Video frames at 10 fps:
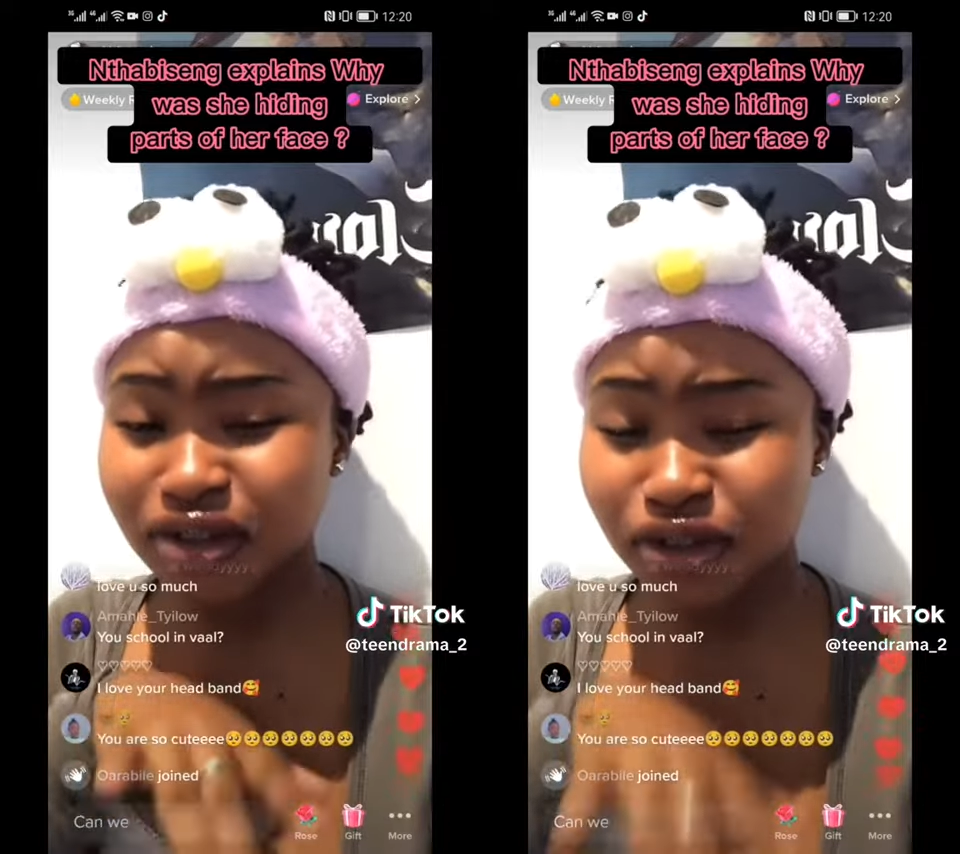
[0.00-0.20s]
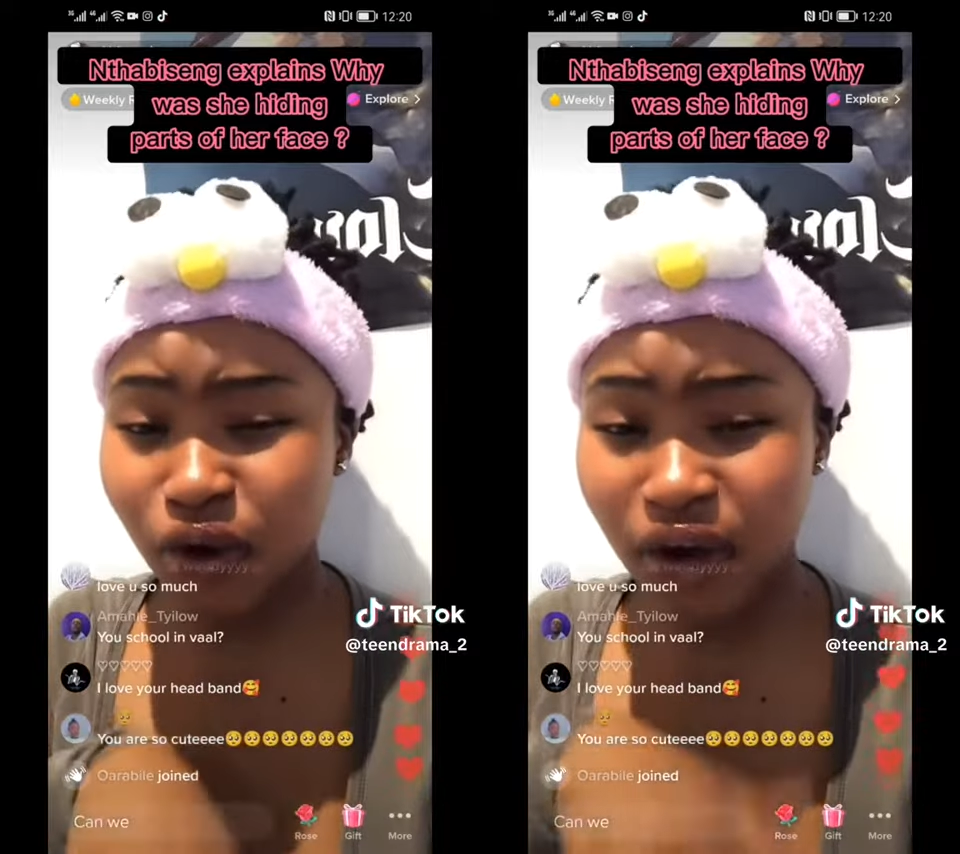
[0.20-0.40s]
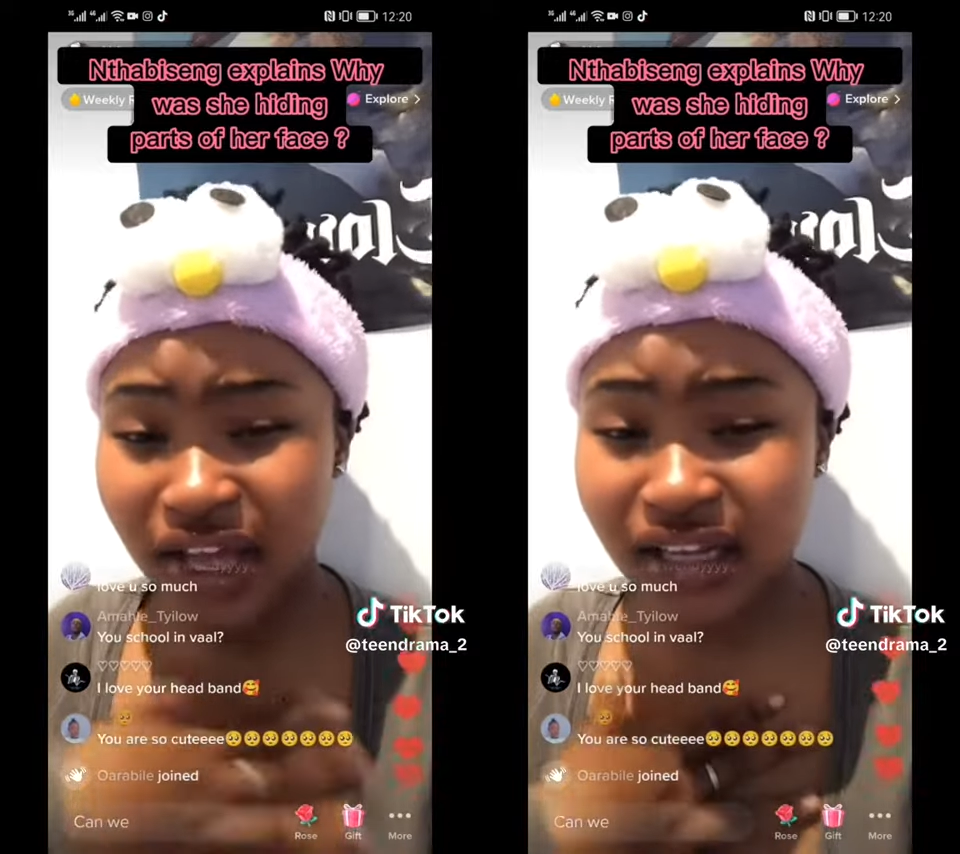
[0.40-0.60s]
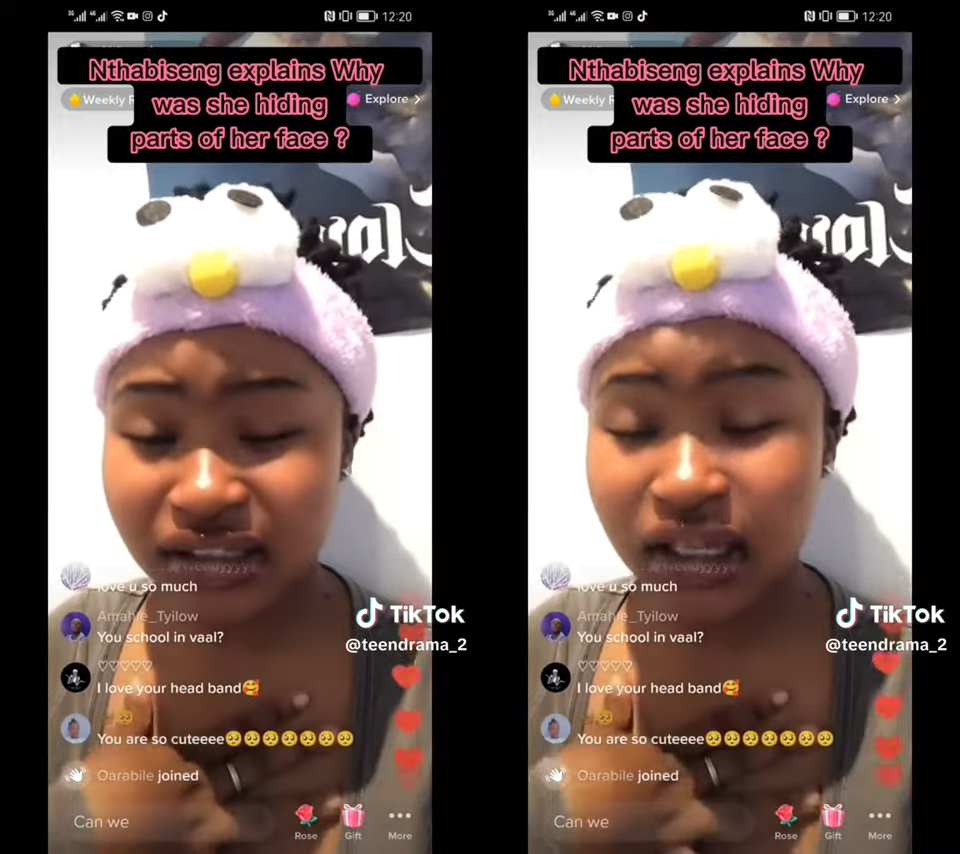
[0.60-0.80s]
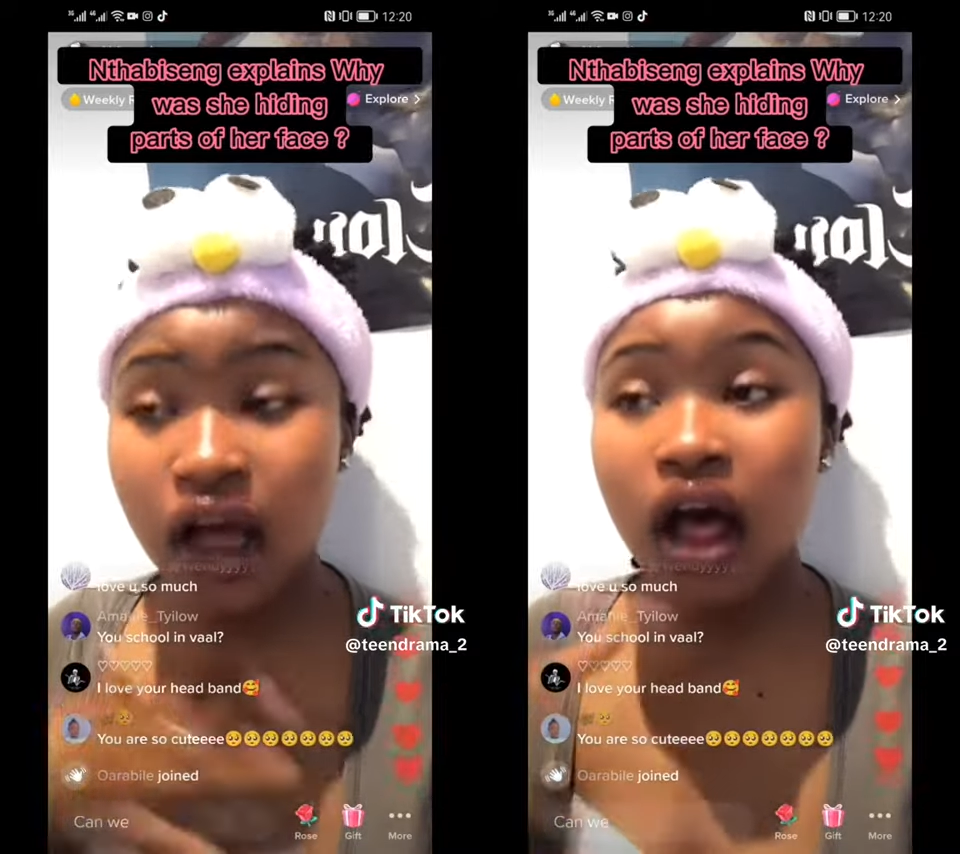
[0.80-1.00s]
y'all saw
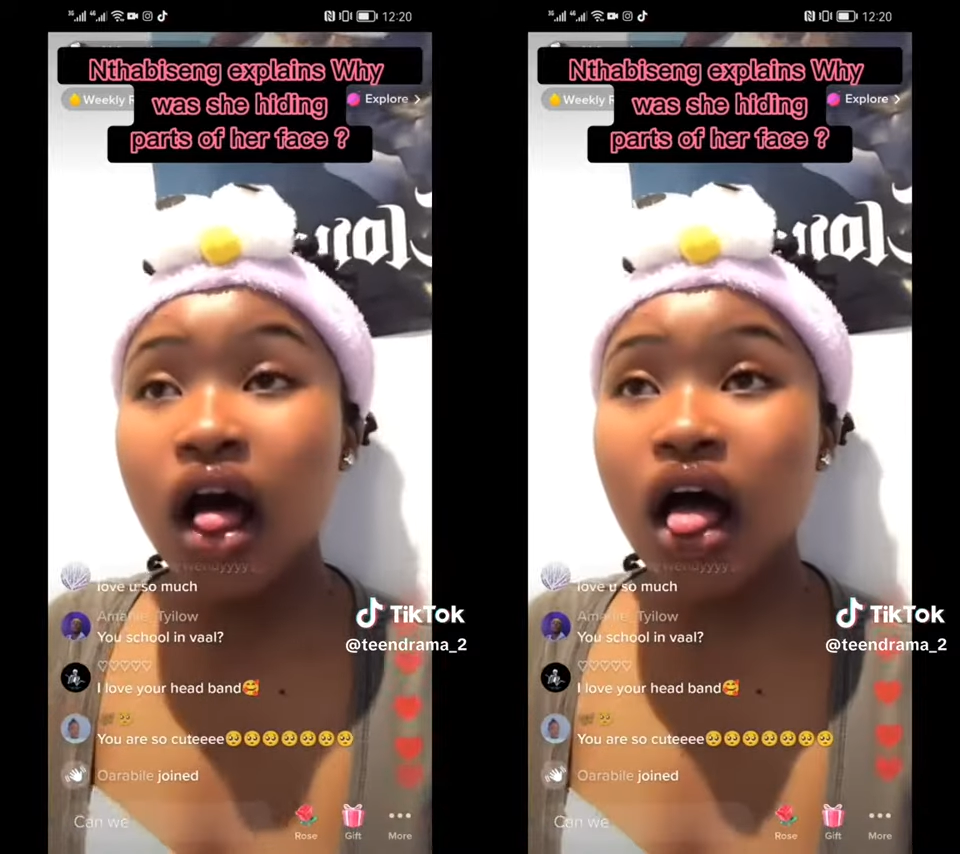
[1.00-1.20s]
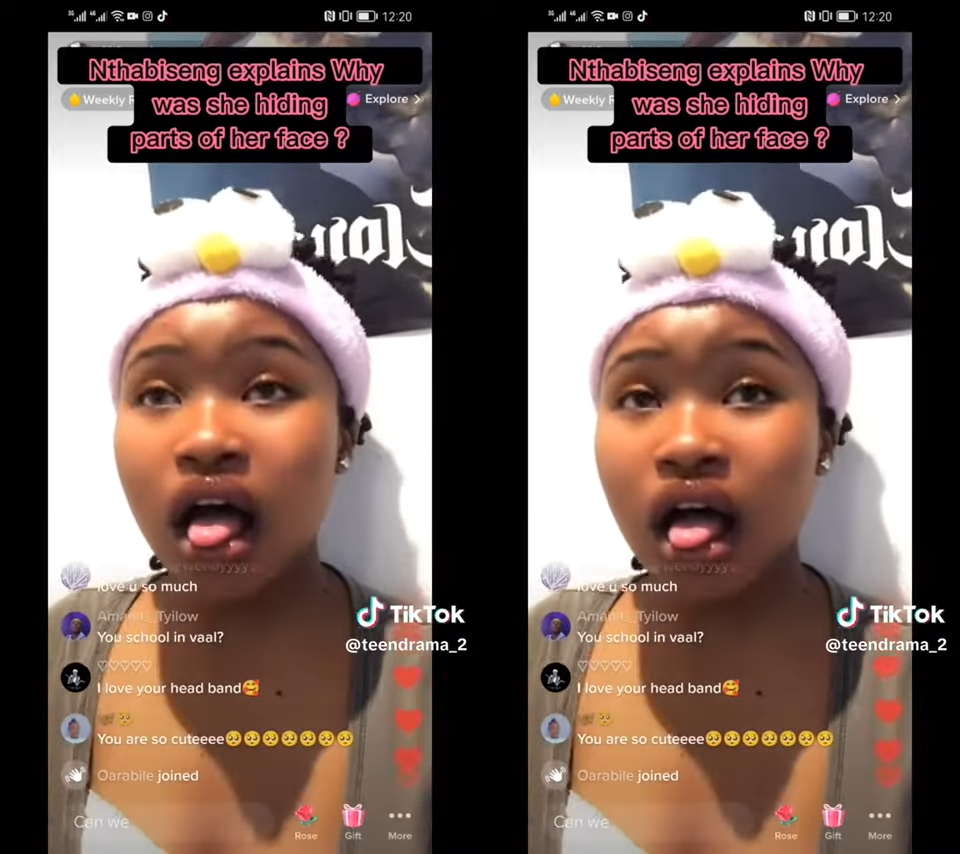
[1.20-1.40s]
it.